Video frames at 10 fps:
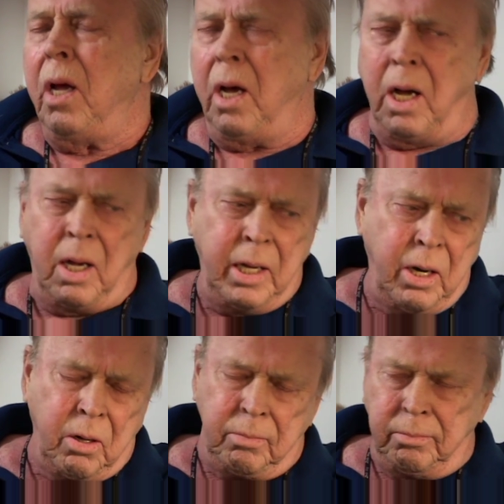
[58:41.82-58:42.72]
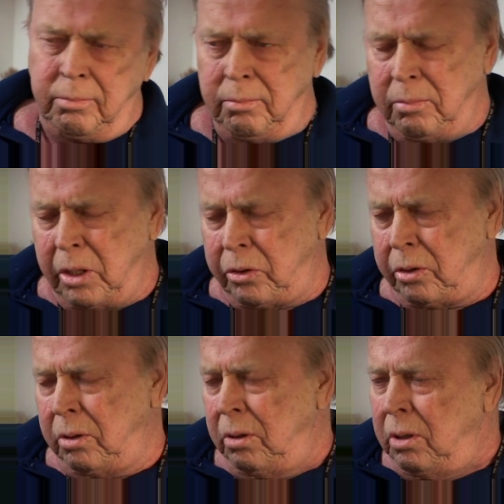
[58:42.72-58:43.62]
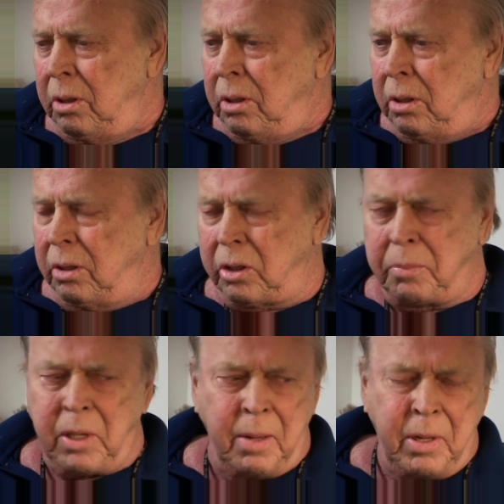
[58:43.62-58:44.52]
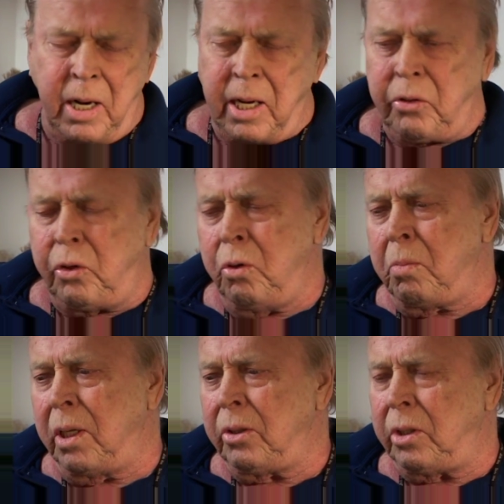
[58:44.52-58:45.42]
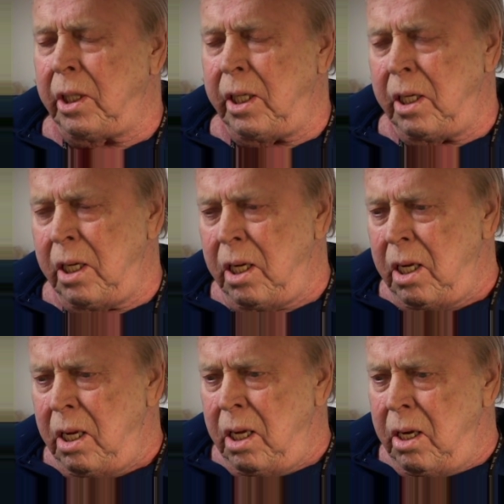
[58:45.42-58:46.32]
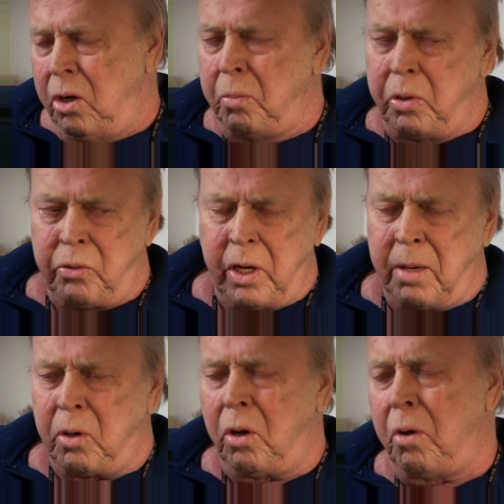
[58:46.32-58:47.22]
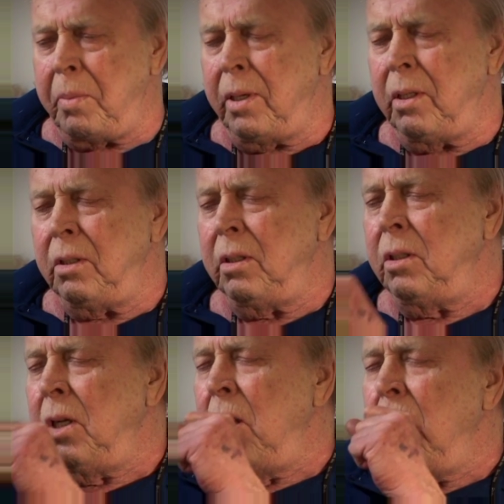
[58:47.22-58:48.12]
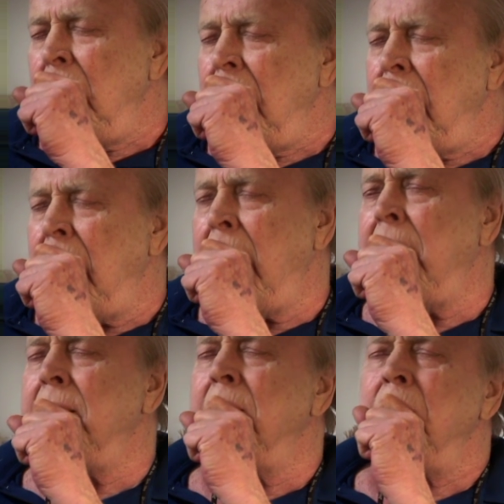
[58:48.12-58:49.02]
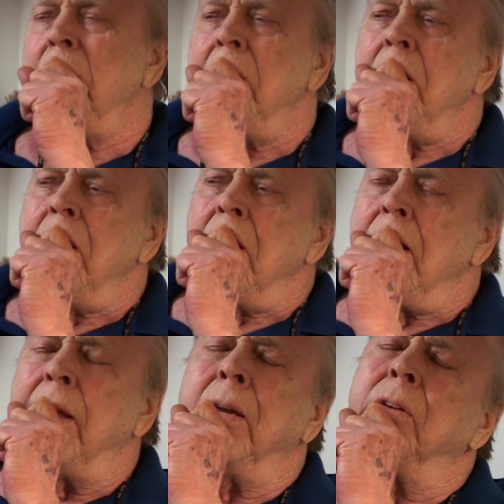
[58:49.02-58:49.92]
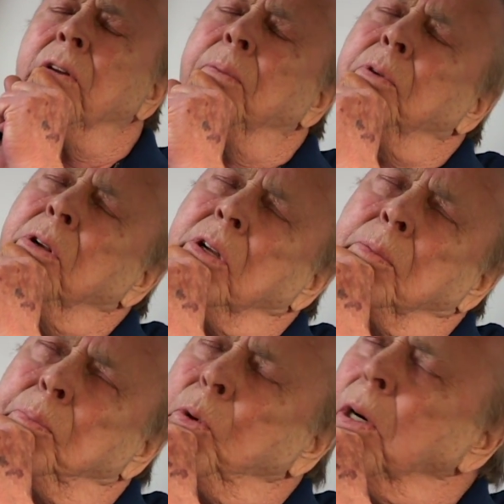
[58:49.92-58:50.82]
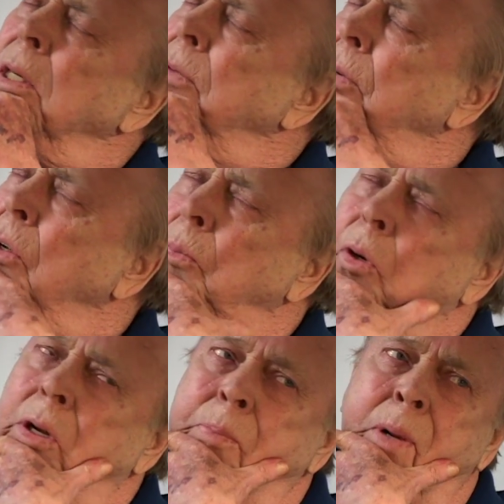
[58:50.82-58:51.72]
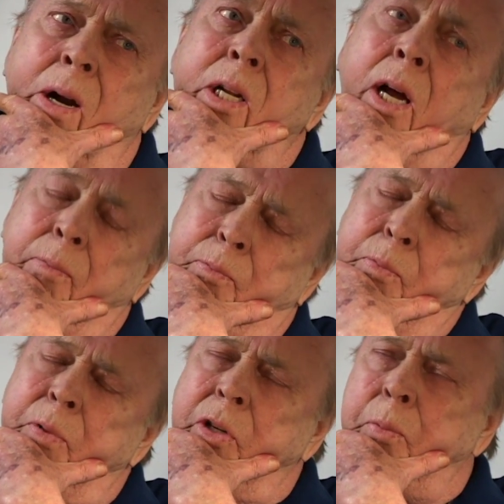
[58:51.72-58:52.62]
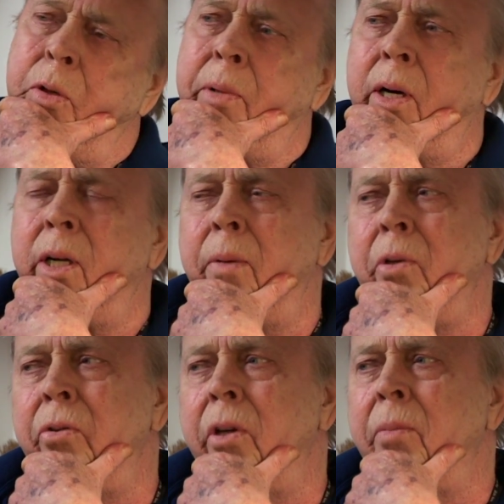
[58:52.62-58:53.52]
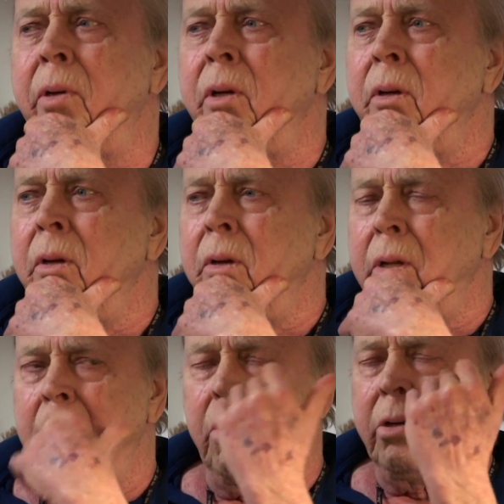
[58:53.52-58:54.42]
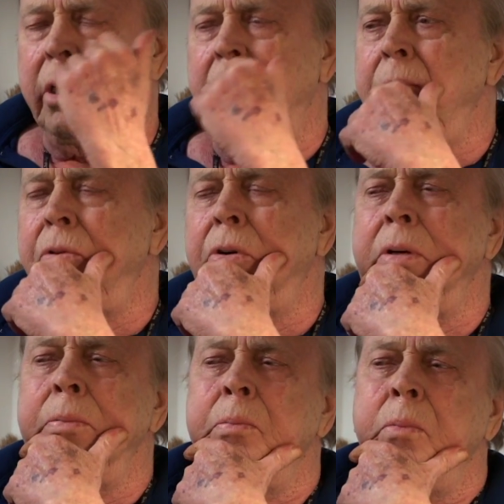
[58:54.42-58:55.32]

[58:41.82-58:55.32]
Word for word: uh, here this sometime in the next two months the new museum will open and I think it's absolutely important the, Maritime Maritime Fells Point Maritime Museum there on Thames Street